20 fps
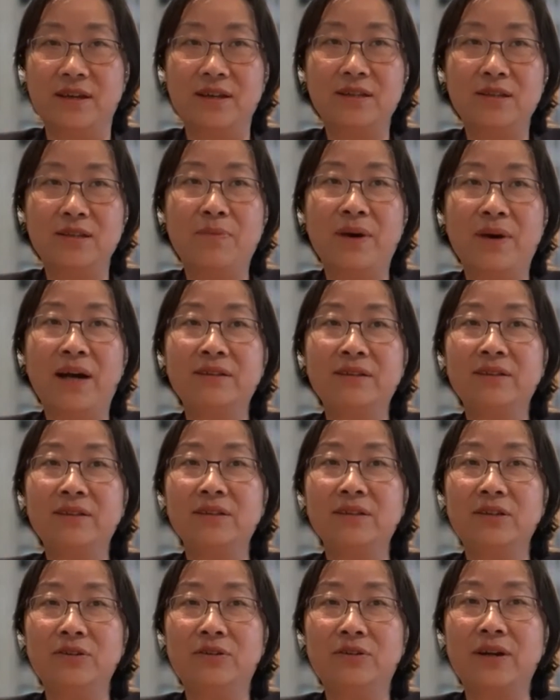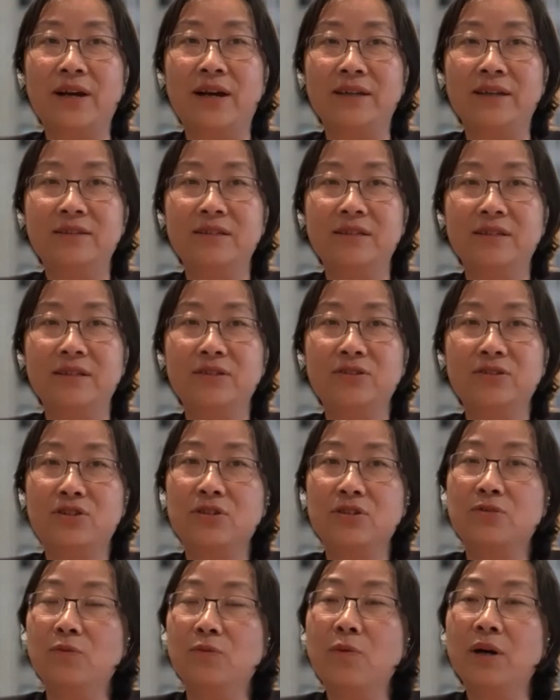and the buy the leader idea is
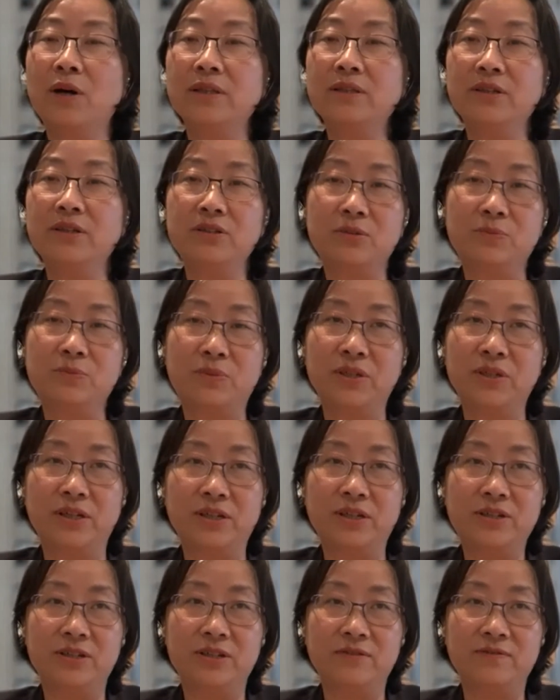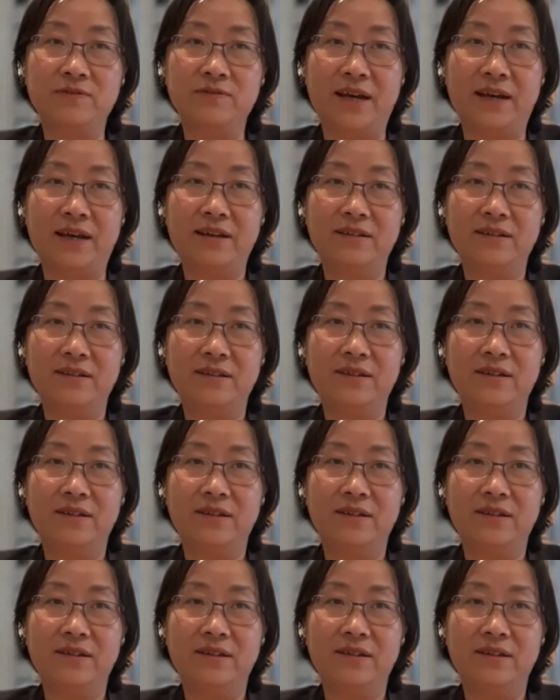just one interpretation of that.